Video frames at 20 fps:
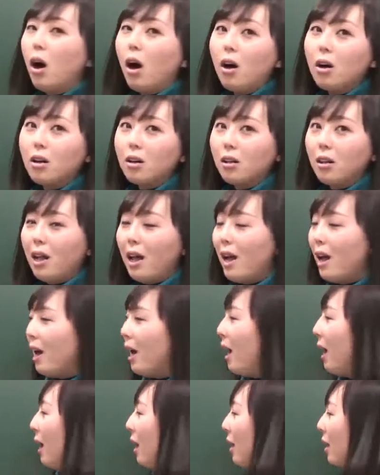
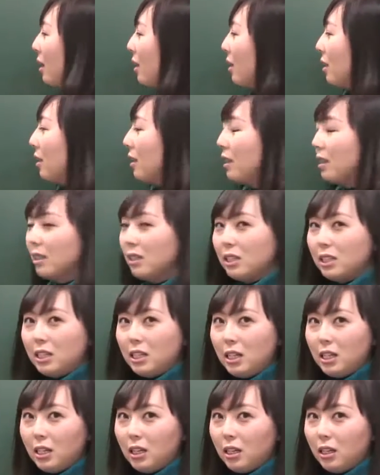o'clock,
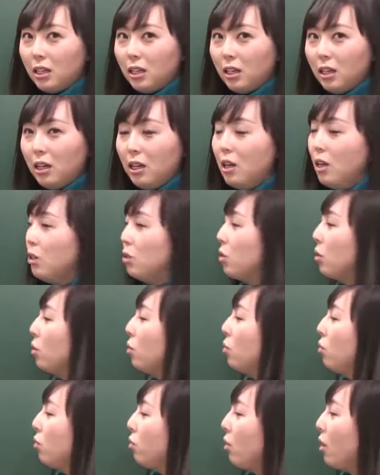she. So
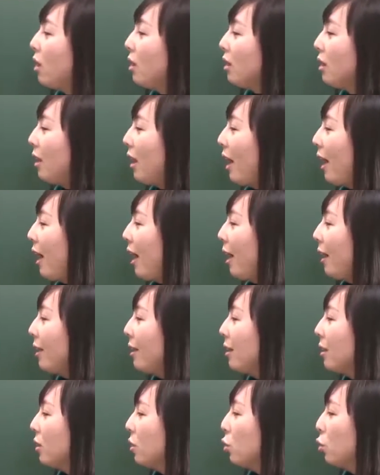2 o'clock,
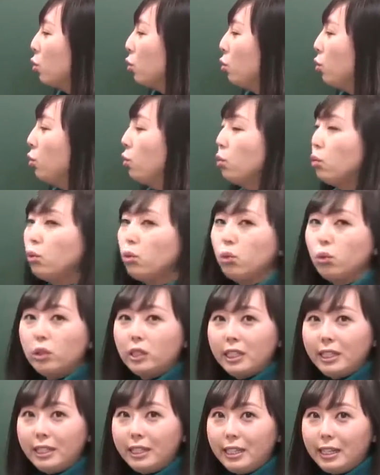2
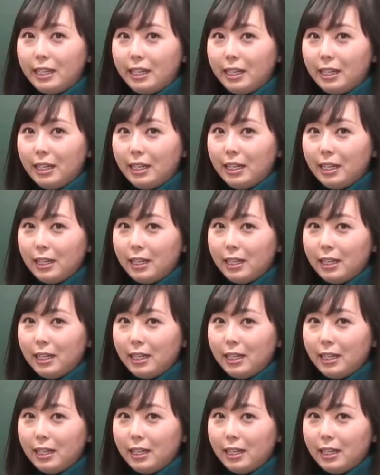she.